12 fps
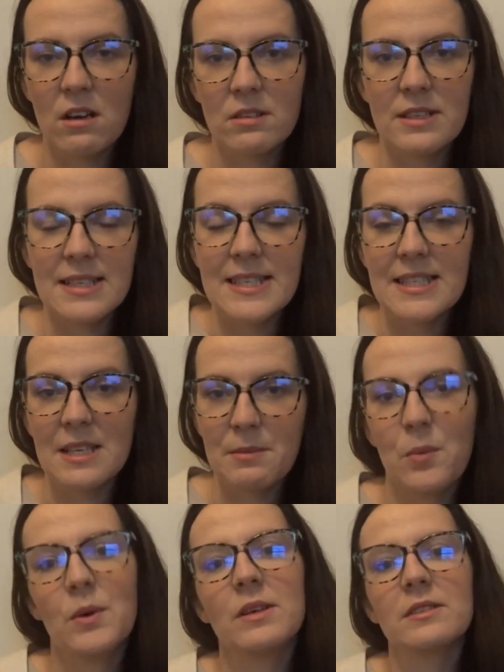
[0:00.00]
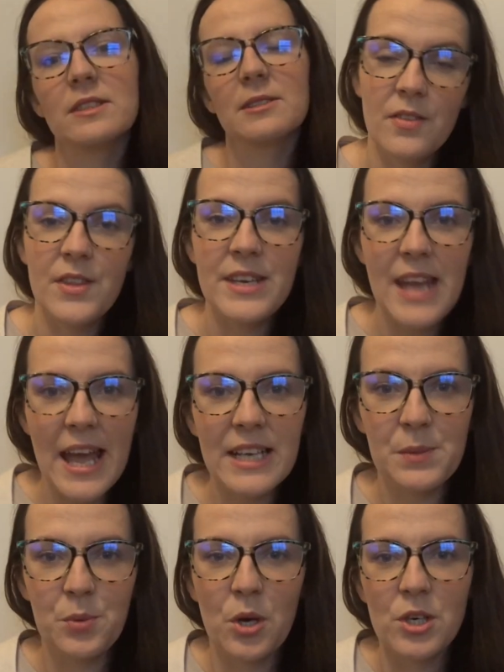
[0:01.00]
on Slimming World. The
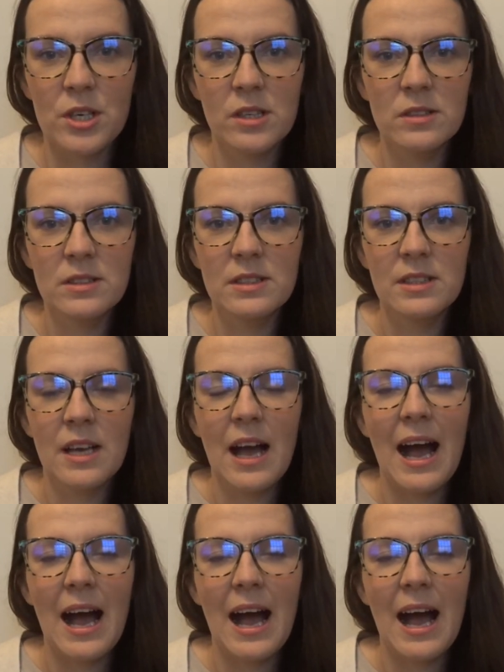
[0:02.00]
next product